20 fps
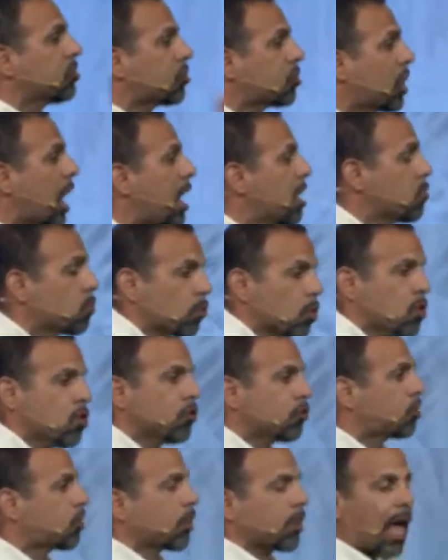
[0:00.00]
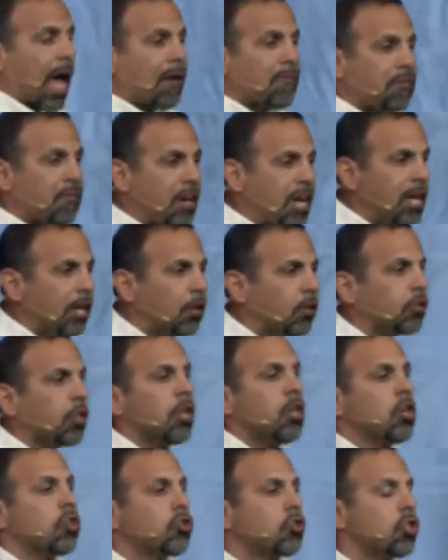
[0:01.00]
send Ruth to that field.
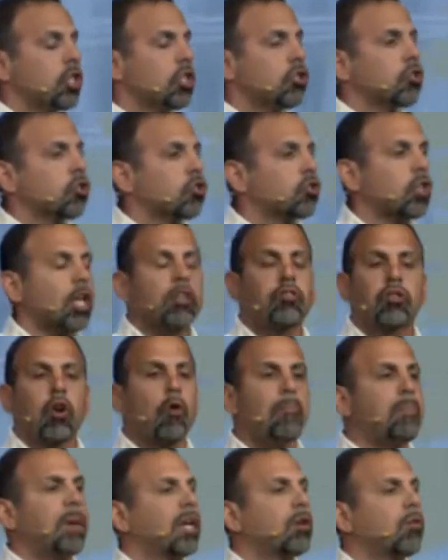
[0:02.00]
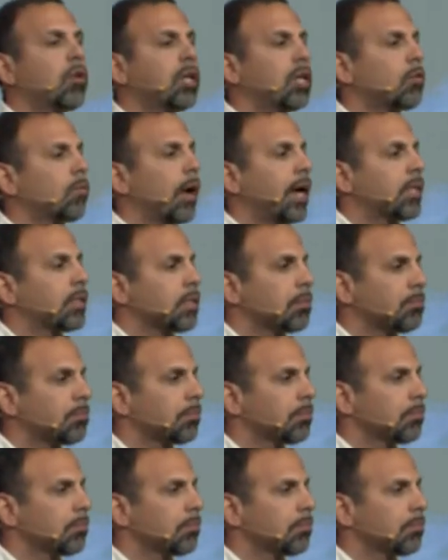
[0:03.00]
She just says, go pick one at random.